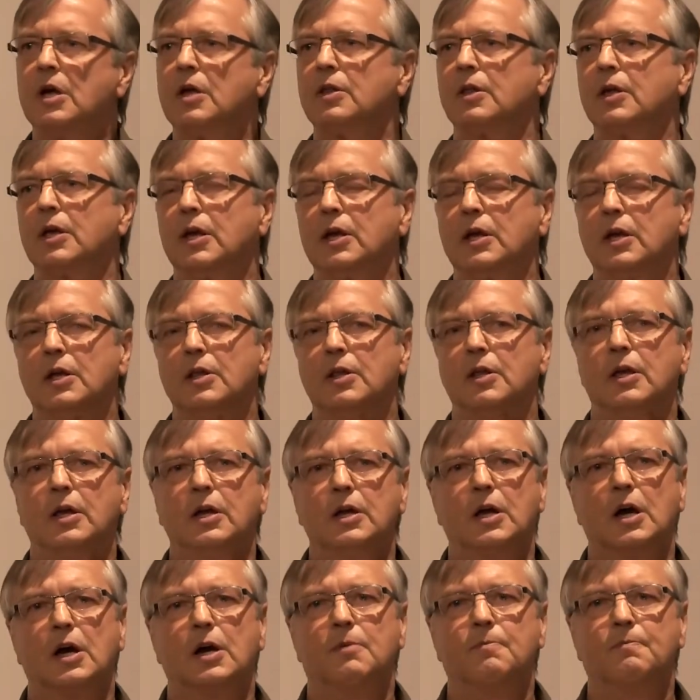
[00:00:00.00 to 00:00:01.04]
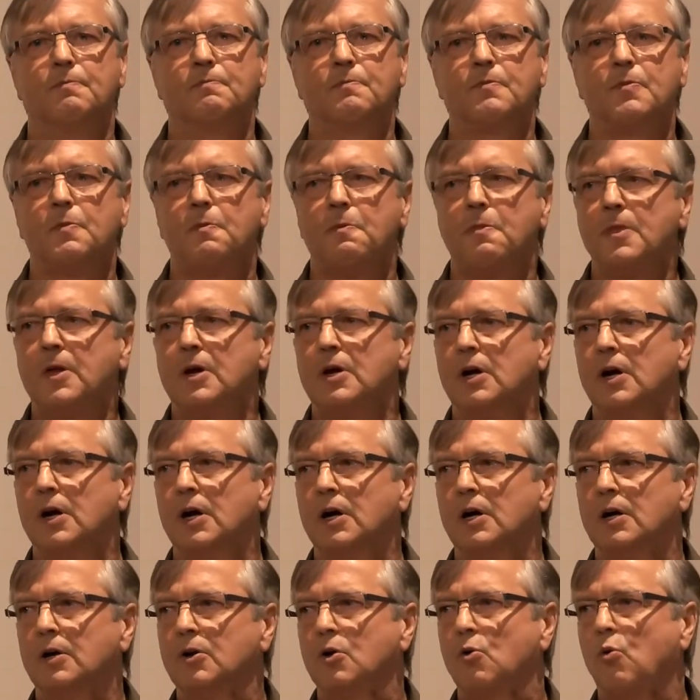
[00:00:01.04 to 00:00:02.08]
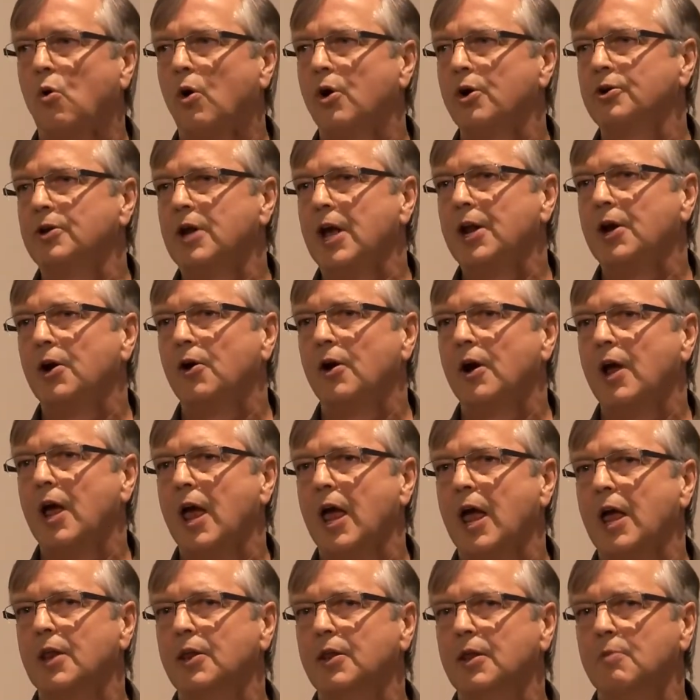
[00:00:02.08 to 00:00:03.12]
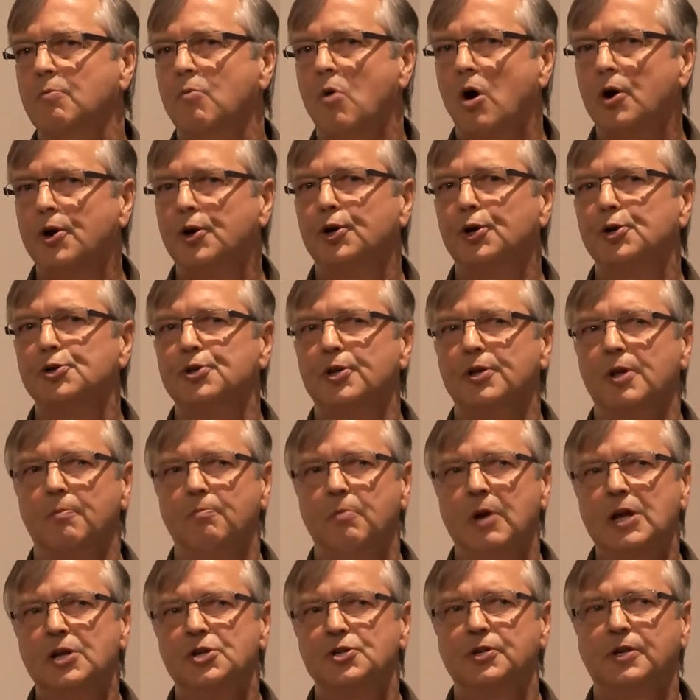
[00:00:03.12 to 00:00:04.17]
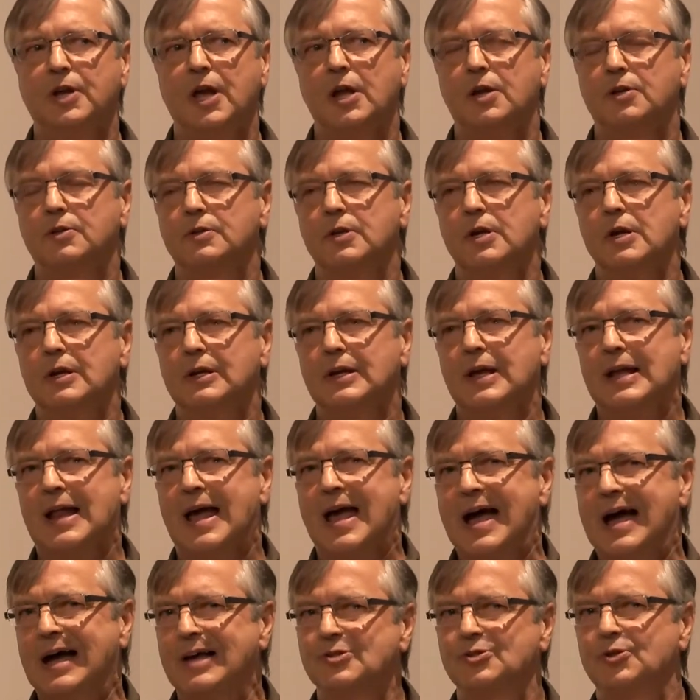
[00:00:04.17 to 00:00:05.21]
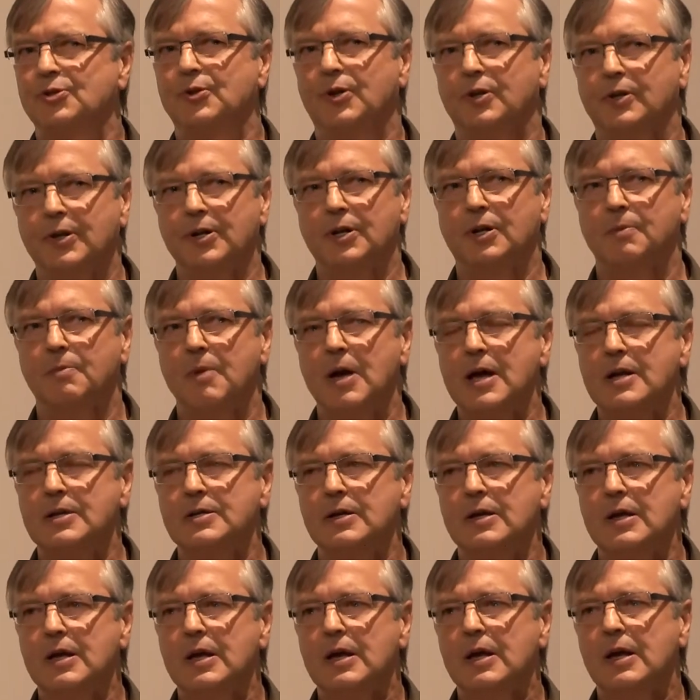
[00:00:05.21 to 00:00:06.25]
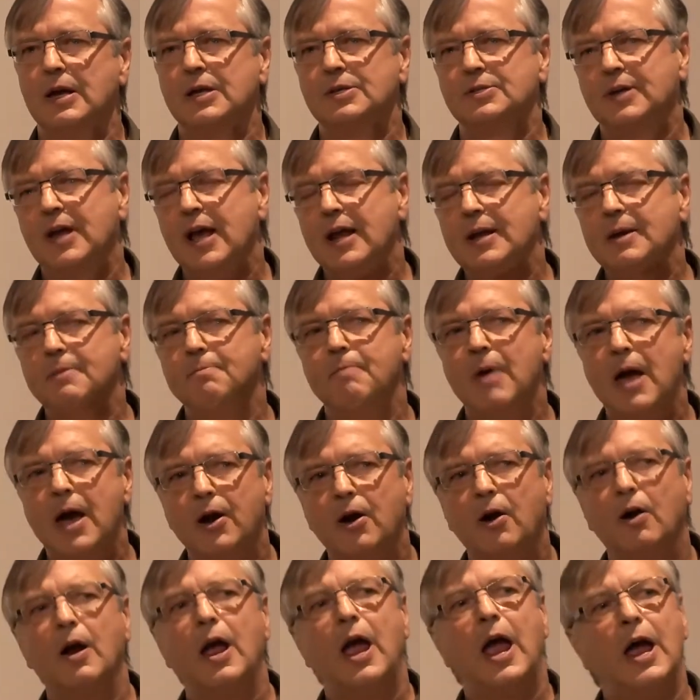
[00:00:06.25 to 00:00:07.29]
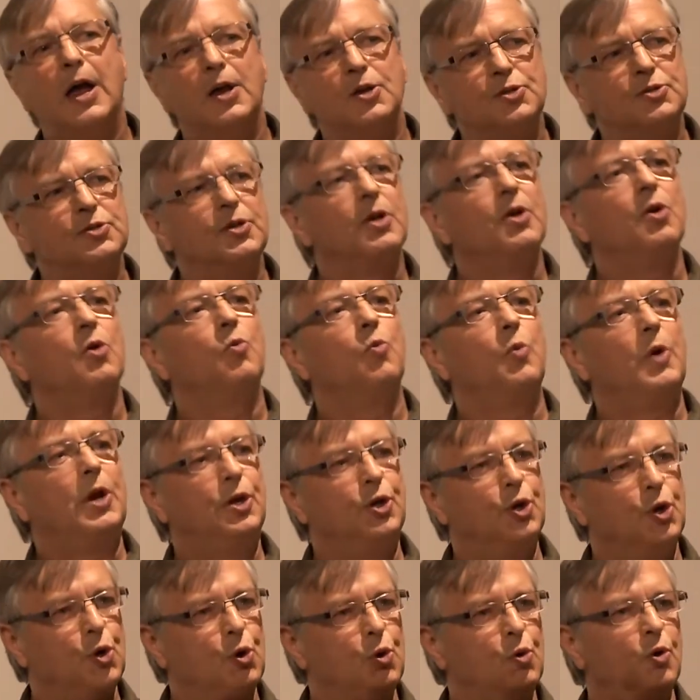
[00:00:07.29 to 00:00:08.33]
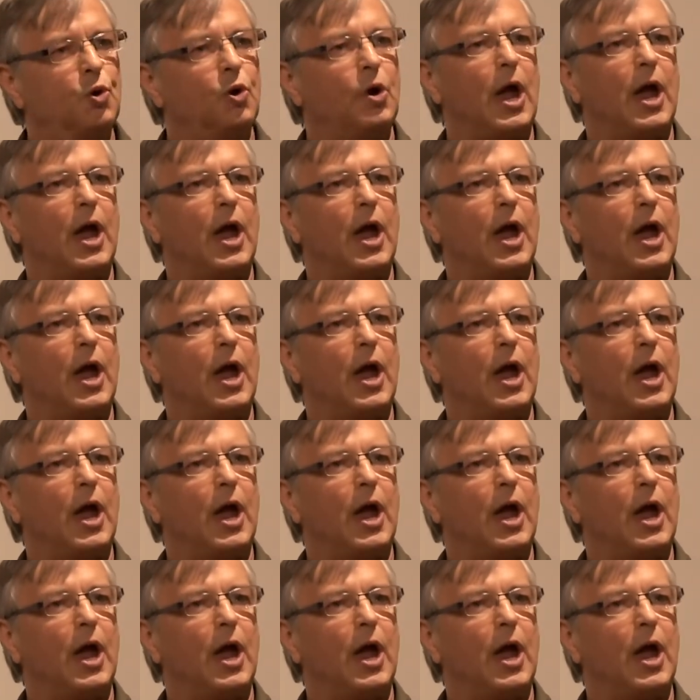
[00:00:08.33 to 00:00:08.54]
The coordinator and the monitors on the beach get hassled a little bit. It's getting better as we do